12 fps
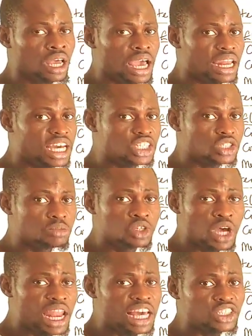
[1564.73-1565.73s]
Electron
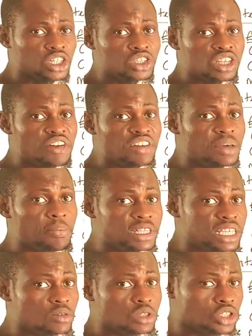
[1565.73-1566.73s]
does not have any
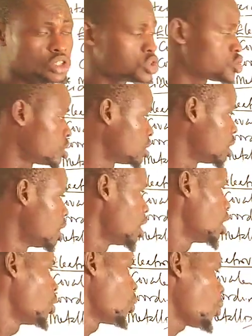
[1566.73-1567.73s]
business with neutron.
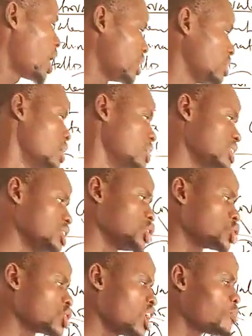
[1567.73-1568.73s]
One, the
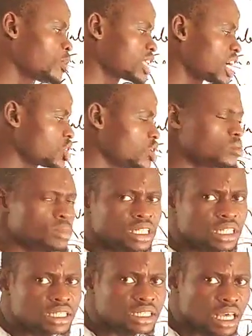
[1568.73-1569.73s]
neutron of potassium
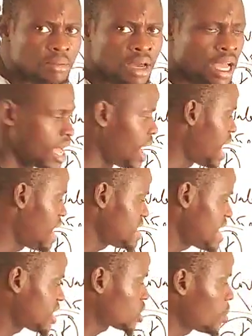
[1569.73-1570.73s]
remain the same,
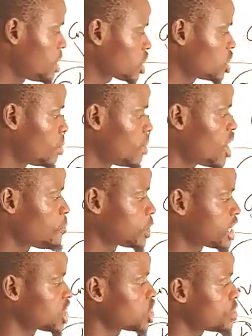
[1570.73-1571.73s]
and the atomic number
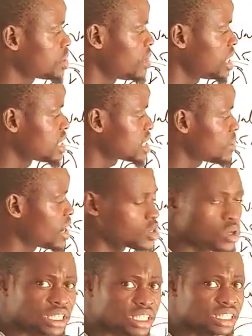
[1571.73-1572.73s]
of potassium remain the same
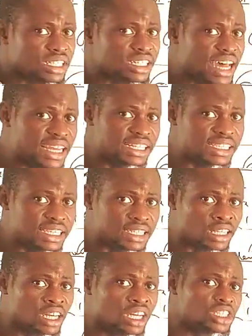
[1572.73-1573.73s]
as what?
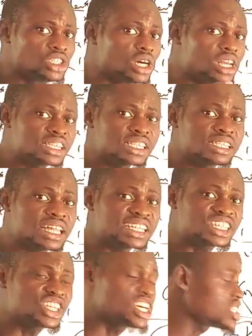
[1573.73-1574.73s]
19. The only thing
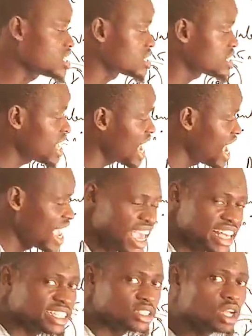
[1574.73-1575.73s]
that changes here
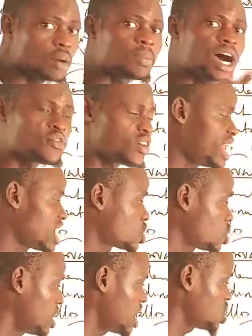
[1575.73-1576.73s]
is the number of
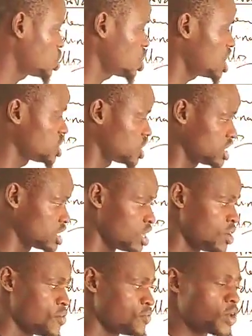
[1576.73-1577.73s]
electrons as changes
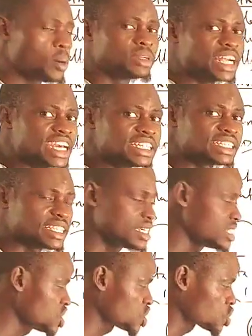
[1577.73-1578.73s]
from
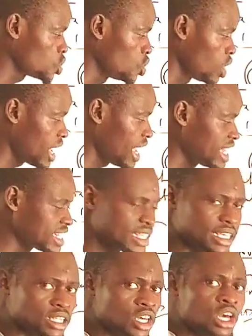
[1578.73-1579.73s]
19 to
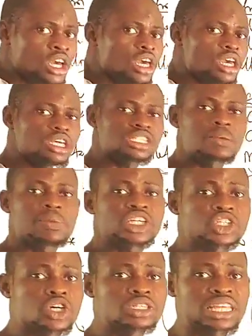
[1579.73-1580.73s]
18. It simply
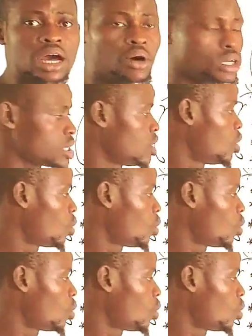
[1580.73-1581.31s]
shows that what?